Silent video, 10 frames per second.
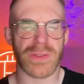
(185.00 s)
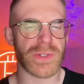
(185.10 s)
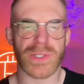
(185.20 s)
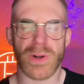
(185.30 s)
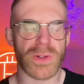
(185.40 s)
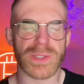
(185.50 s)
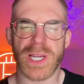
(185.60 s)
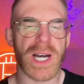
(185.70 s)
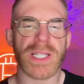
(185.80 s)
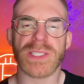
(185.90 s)
there are all
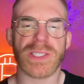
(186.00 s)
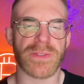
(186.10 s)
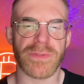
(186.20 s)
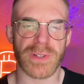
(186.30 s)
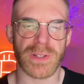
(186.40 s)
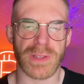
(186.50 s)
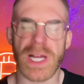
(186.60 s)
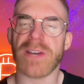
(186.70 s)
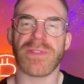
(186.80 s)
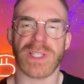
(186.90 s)
kinds of uh,
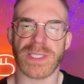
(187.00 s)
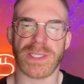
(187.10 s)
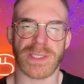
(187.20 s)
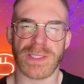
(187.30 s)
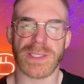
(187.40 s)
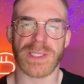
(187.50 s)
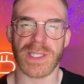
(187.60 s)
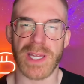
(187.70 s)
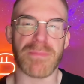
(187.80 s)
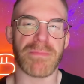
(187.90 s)
life lessons
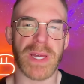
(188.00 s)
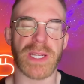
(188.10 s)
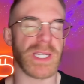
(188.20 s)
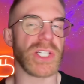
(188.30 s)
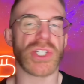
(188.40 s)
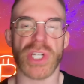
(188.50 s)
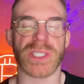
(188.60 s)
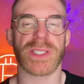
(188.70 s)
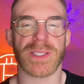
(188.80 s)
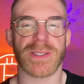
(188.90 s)
embedded in
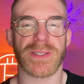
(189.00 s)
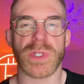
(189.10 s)
chess,